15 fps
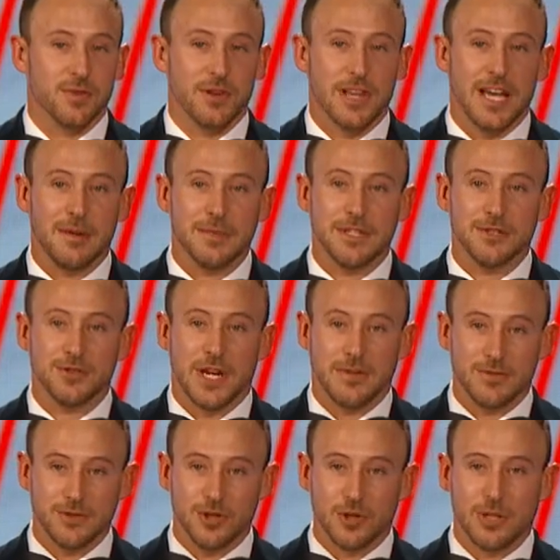allowing me to drive
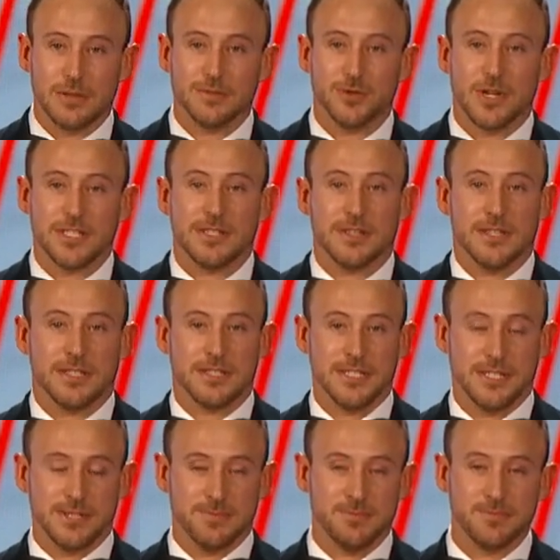for Joe Gibbs Racing this
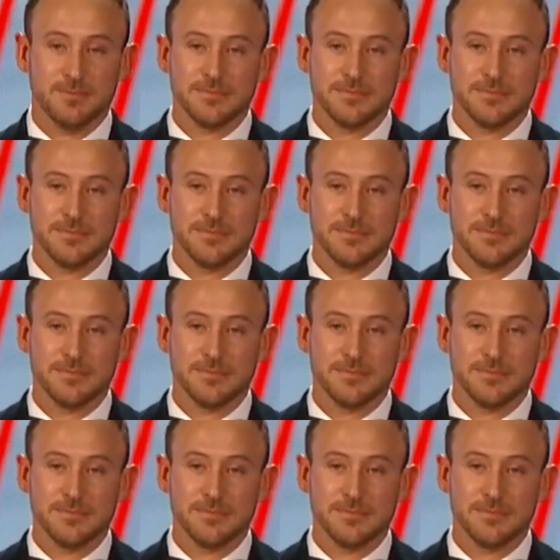season.